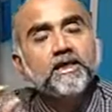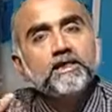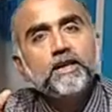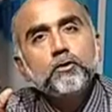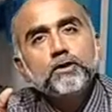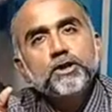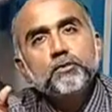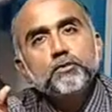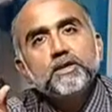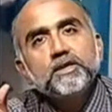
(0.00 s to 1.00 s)
they looked
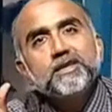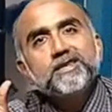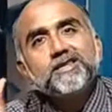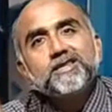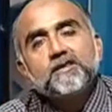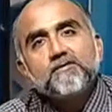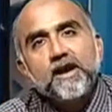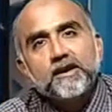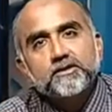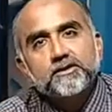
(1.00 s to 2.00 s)
into the internal
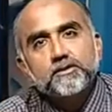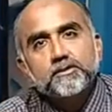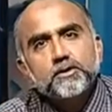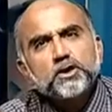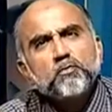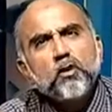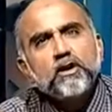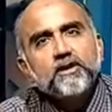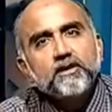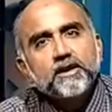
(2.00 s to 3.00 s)
factors,
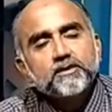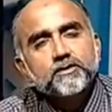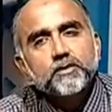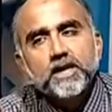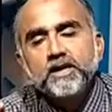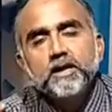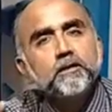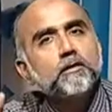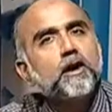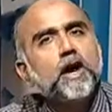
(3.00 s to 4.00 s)
smaller things, right?
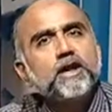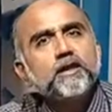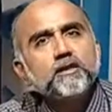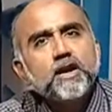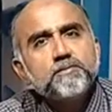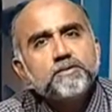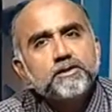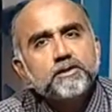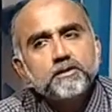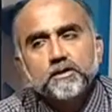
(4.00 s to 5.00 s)
Hiring the right
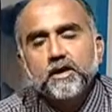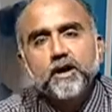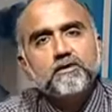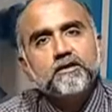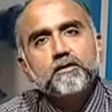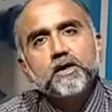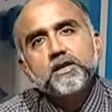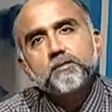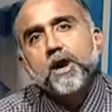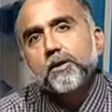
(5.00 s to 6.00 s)
person, having the right
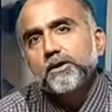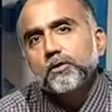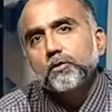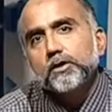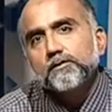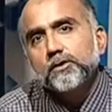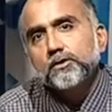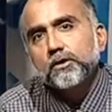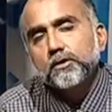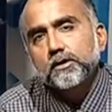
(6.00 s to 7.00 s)
department to work for
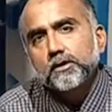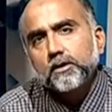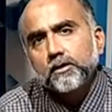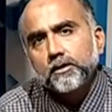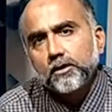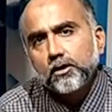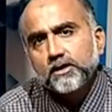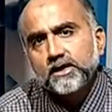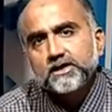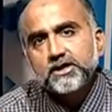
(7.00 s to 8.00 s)
your
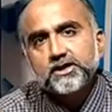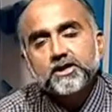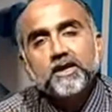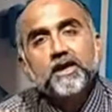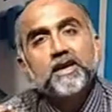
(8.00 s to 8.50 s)
organization,